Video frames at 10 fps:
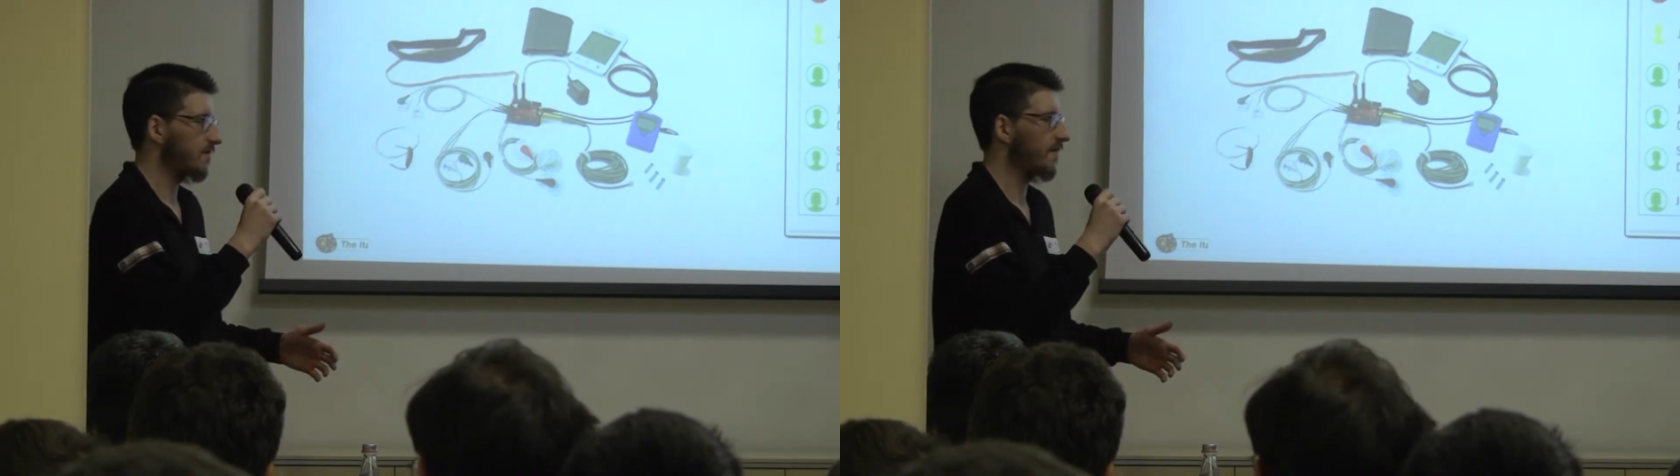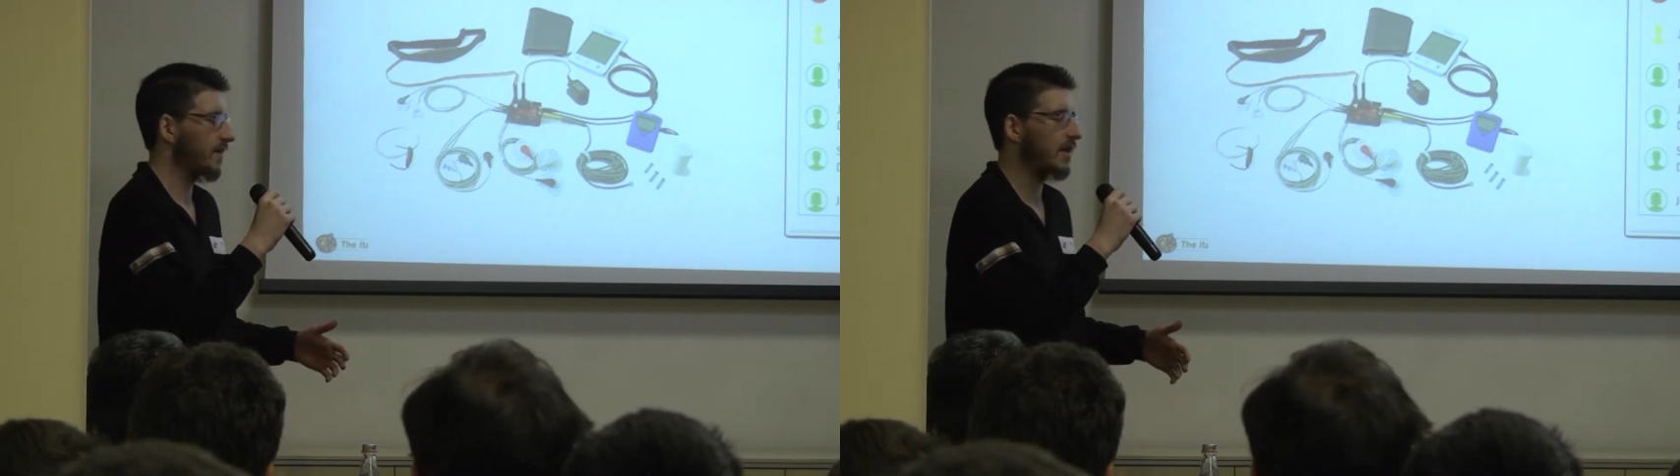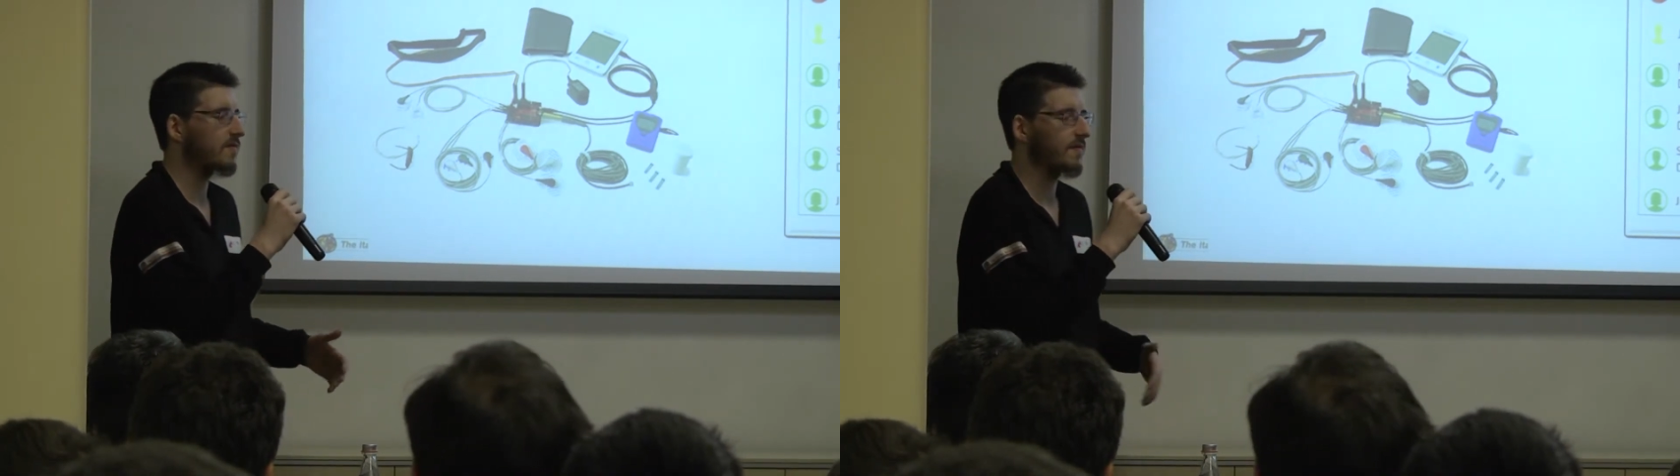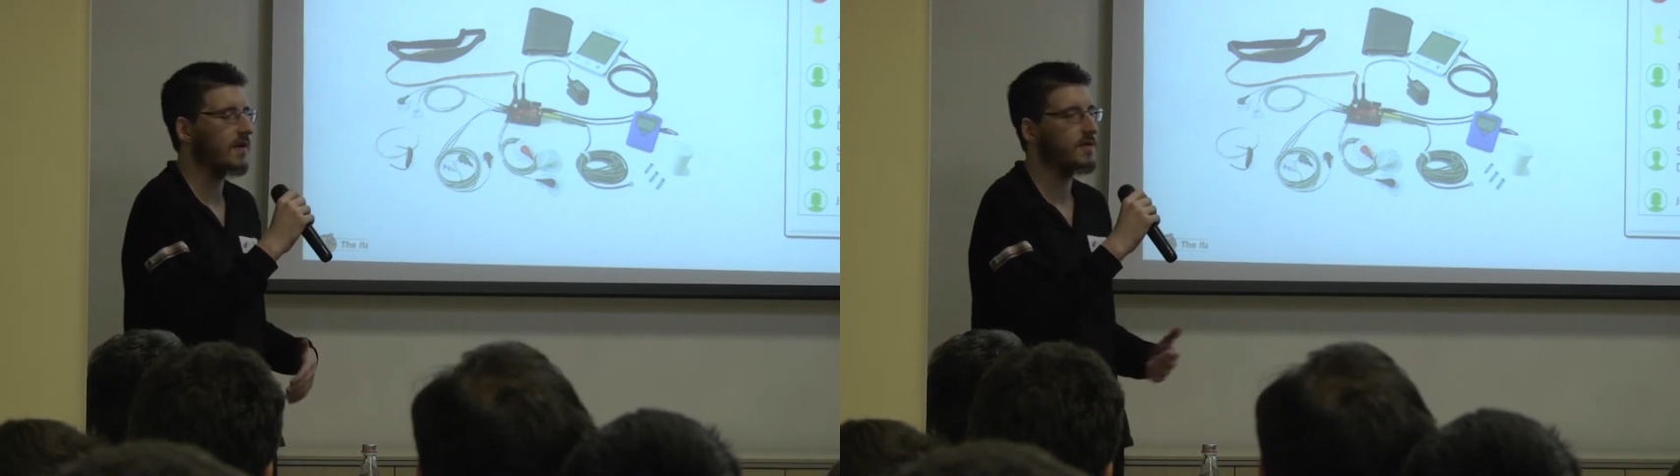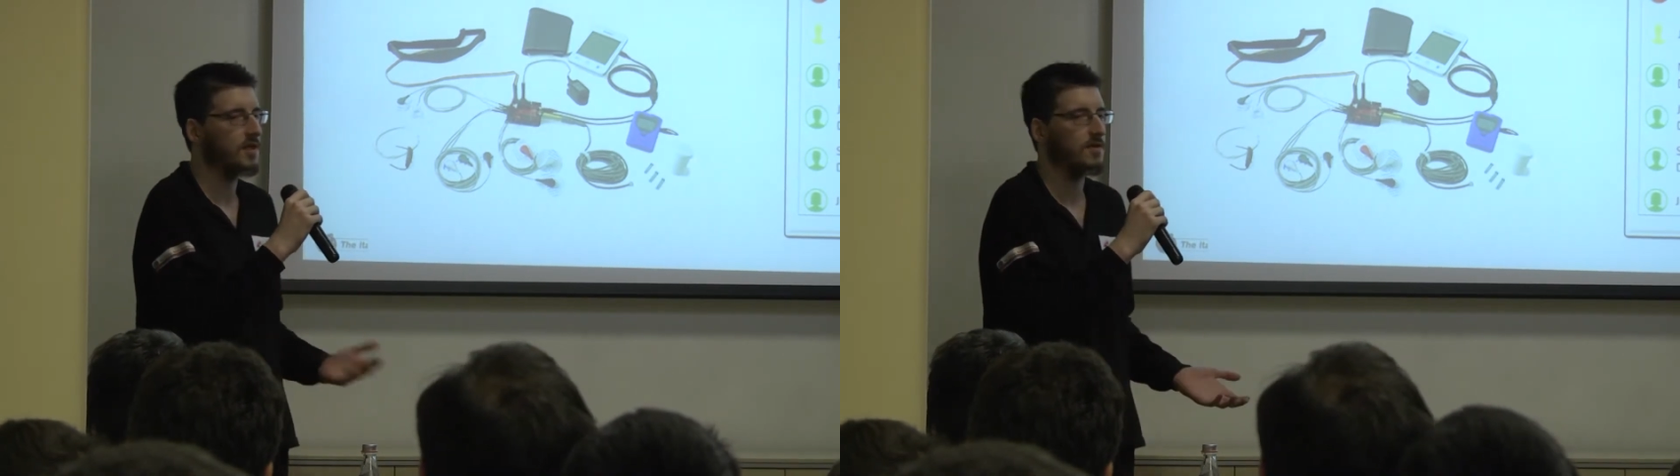we find out
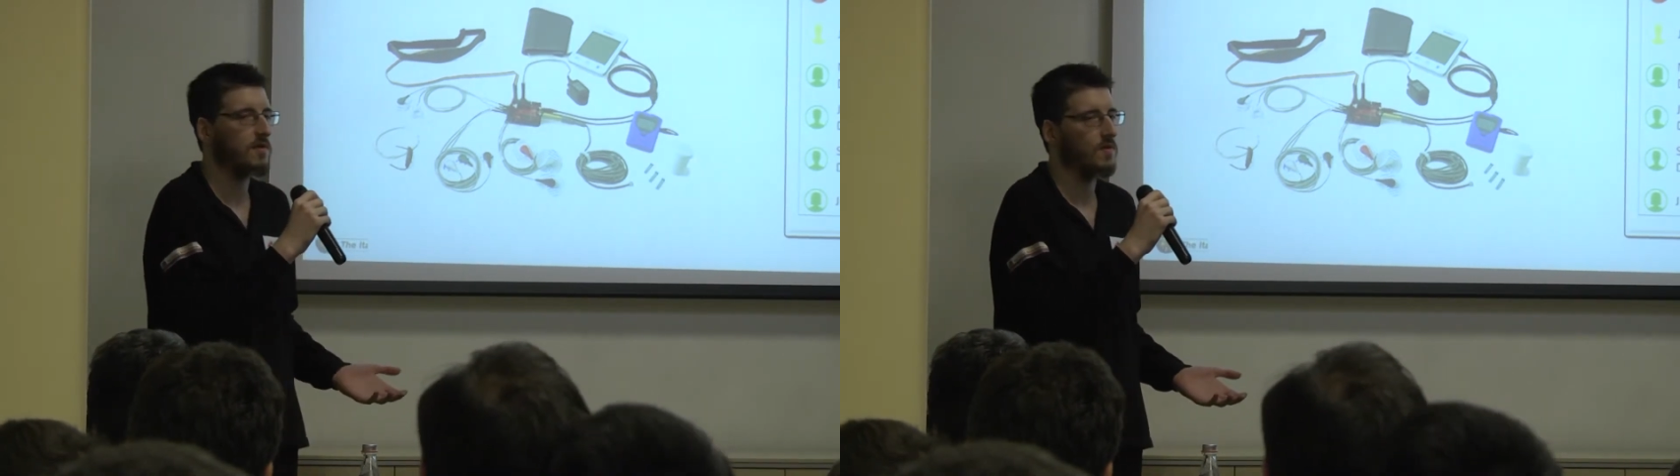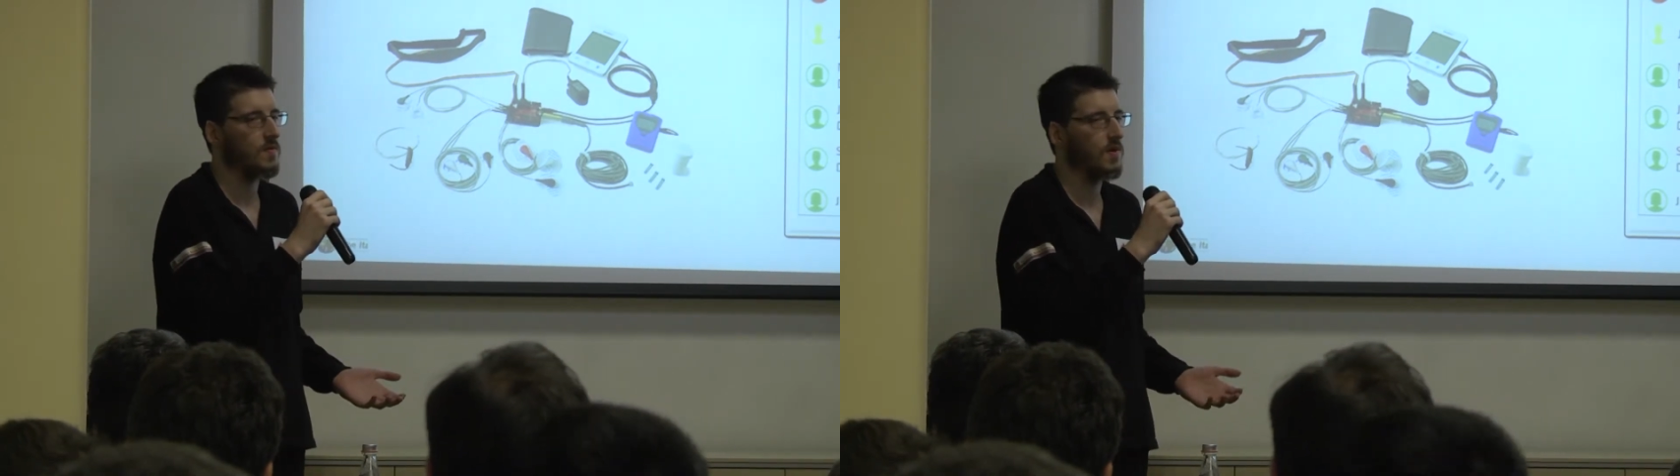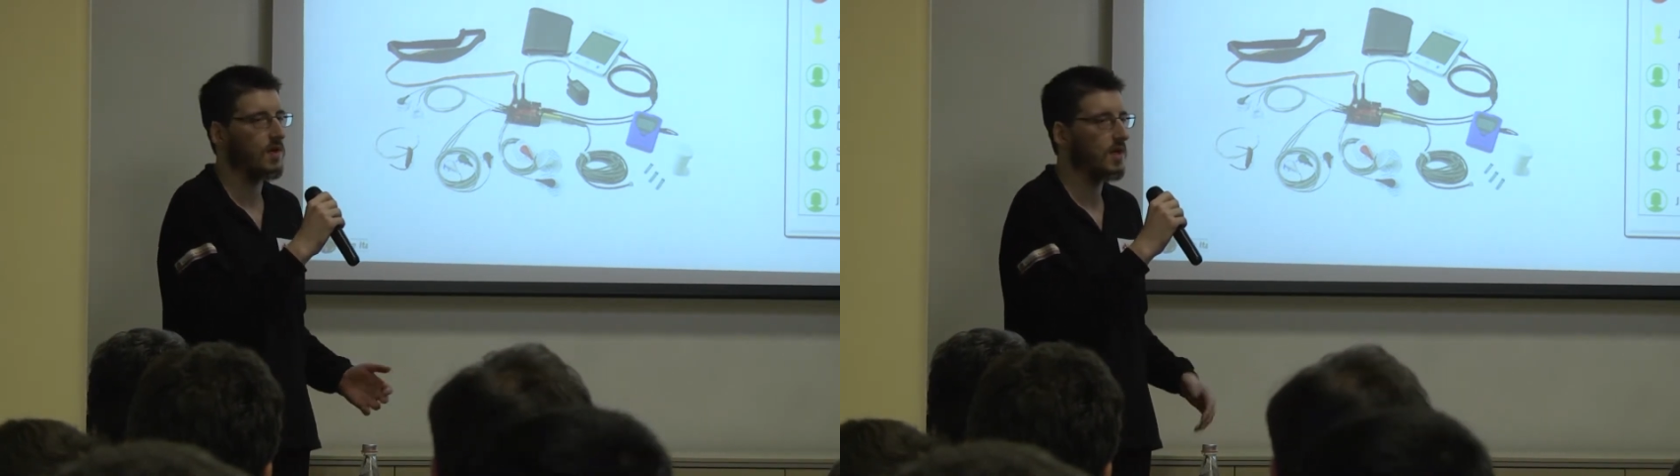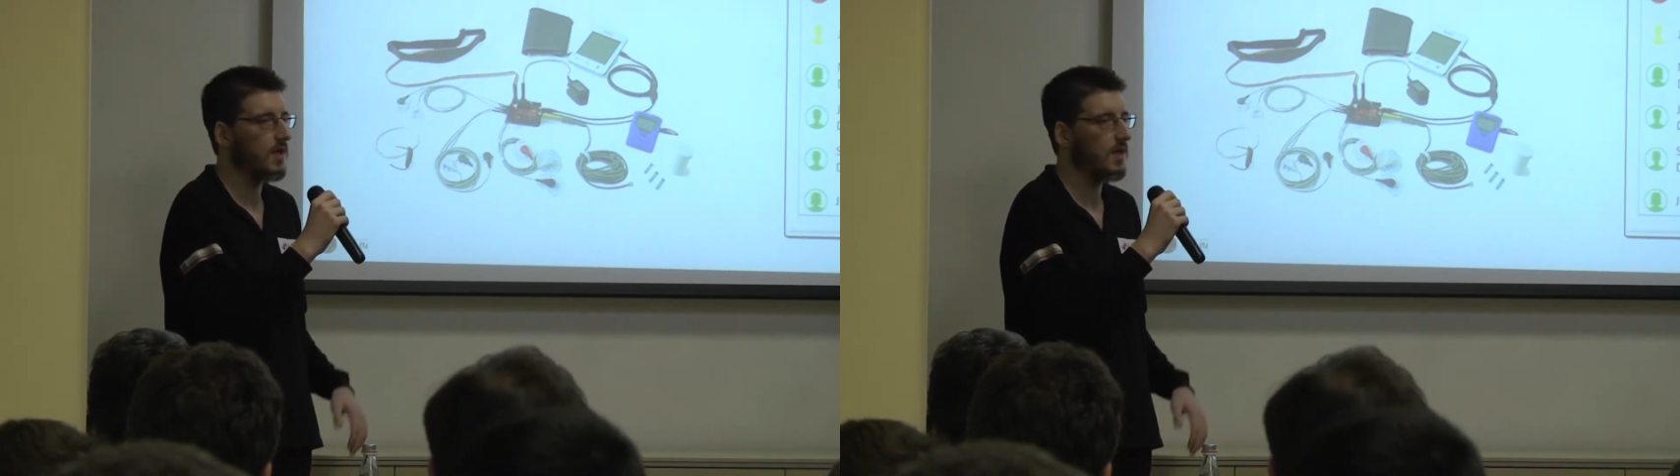they just don't work.